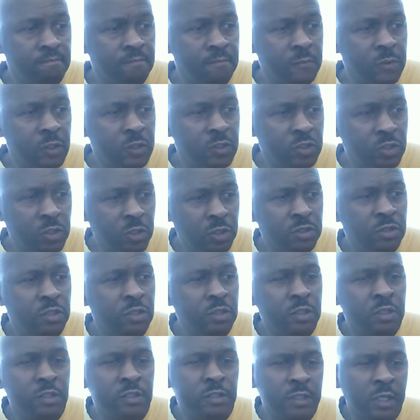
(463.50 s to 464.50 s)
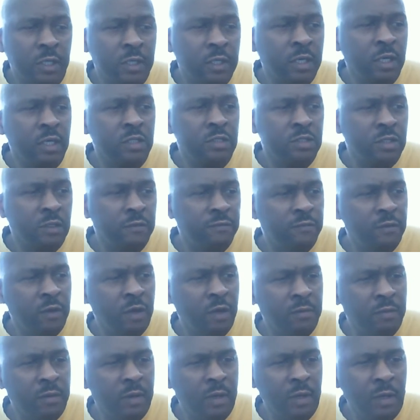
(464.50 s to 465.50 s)
The chosen descendants of
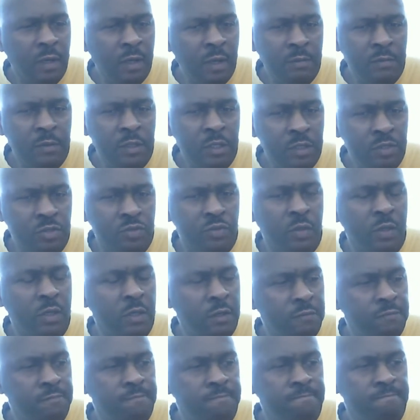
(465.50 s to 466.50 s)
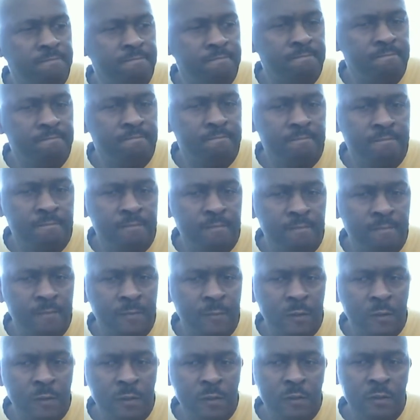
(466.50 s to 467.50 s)
Abraham, Israel.
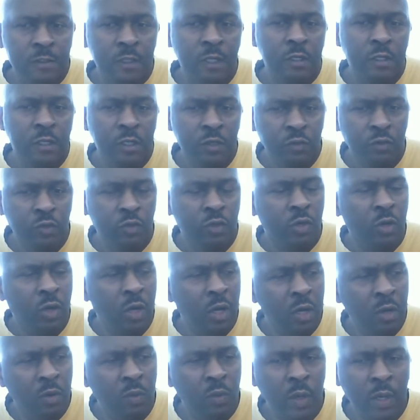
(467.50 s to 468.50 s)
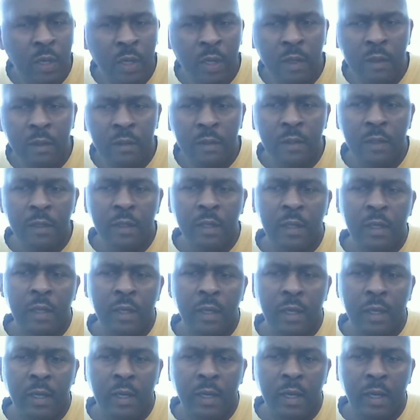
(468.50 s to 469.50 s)
So he will go away
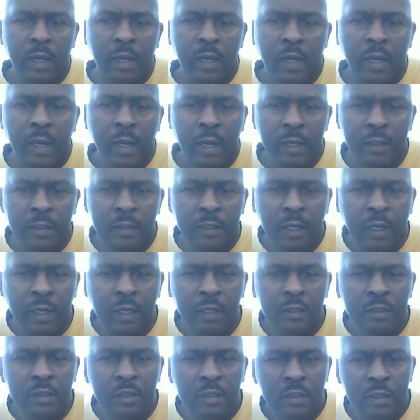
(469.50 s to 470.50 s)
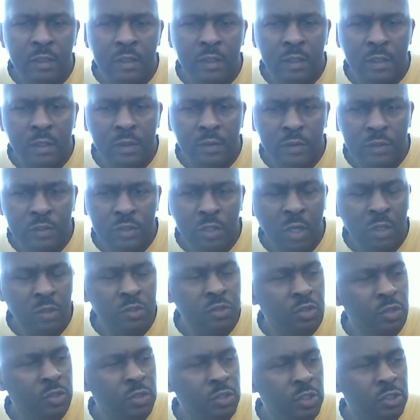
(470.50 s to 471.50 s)
and then return
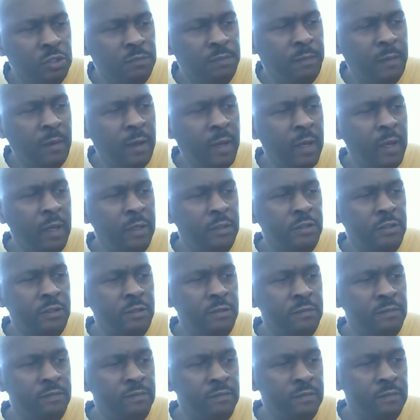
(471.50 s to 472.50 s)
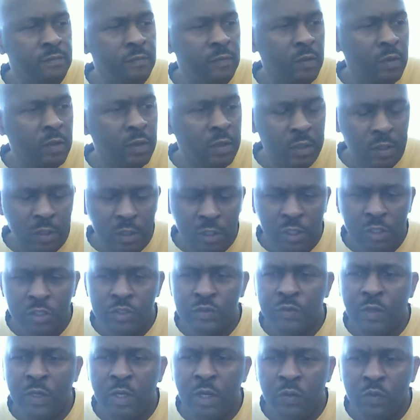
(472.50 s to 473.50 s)
to his place.
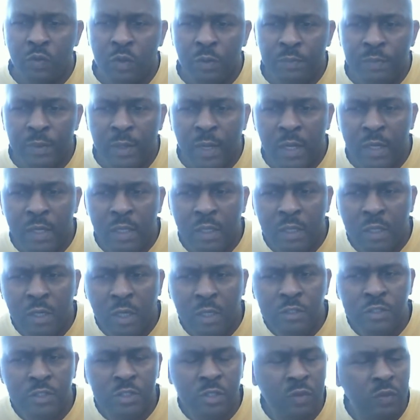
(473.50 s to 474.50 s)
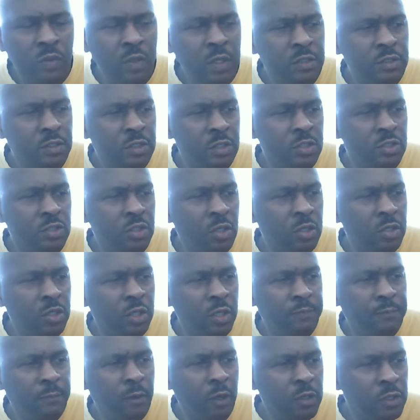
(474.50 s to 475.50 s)
Israel will bear the consequences or the
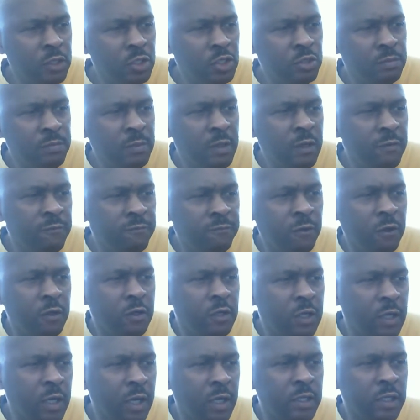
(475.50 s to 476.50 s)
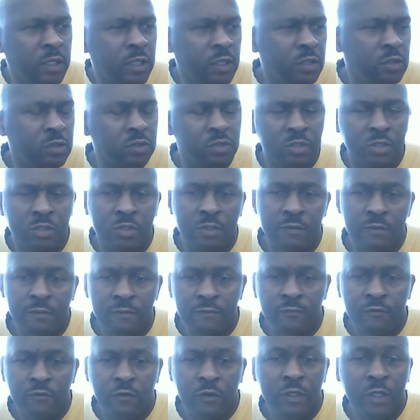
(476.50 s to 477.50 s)
punishment for their guilt
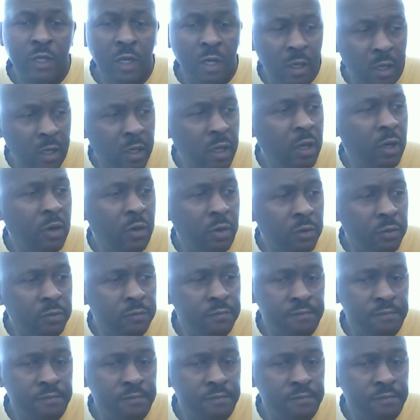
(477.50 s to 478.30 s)
for their error.